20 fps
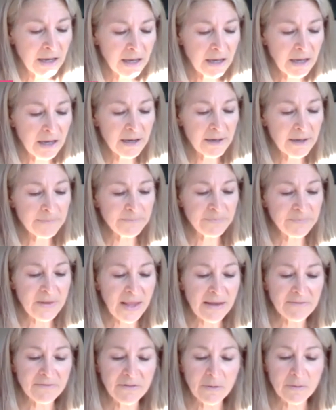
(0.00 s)
Um,
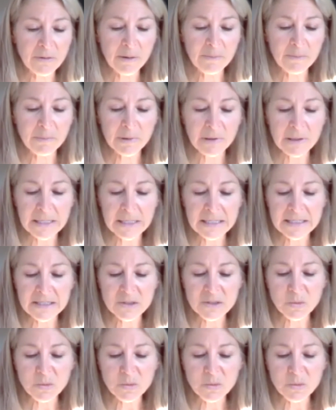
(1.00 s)
that phone number is